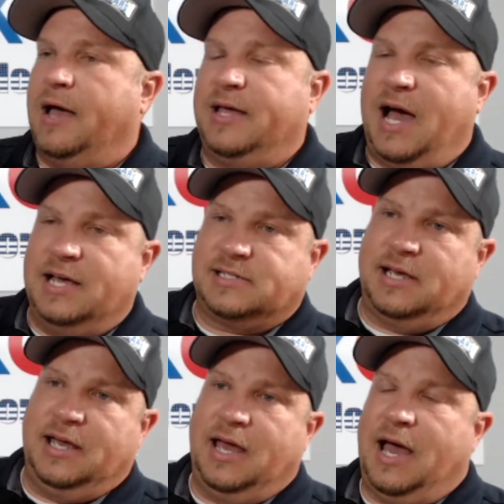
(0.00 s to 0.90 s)
Guys,
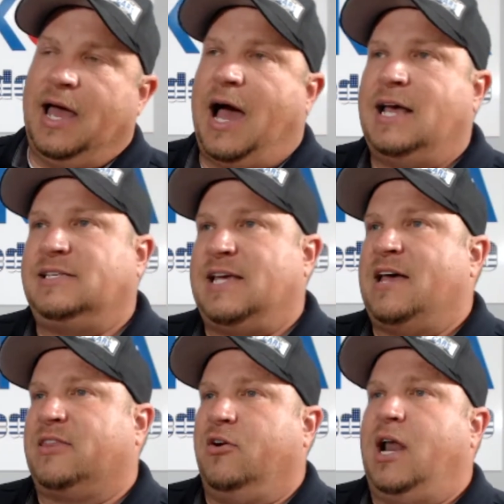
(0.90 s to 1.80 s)
I
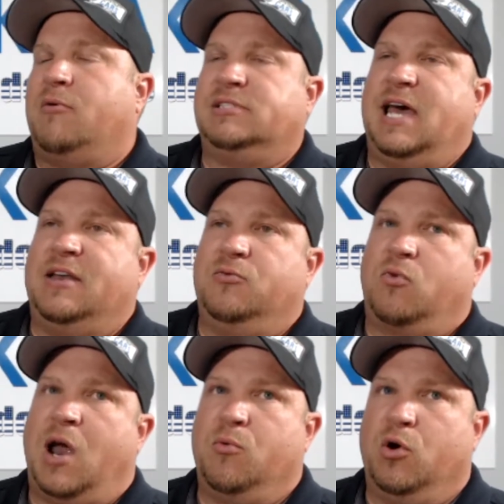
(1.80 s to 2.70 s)
sat there and I was at
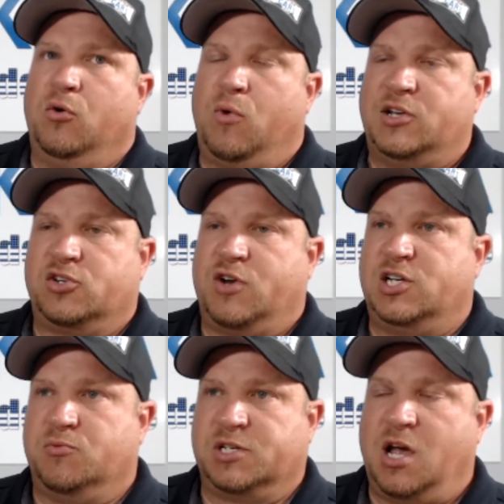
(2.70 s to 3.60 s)
right where
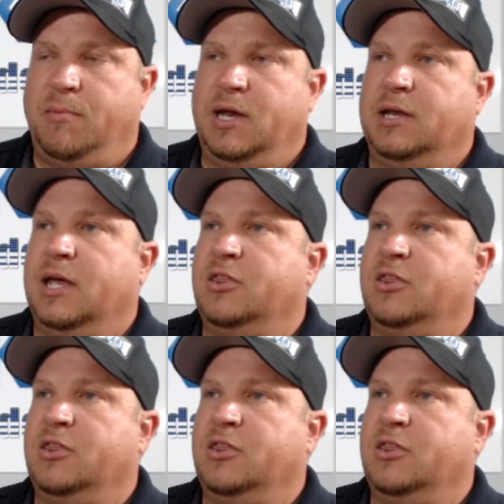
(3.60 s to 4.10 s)
registration was coming in.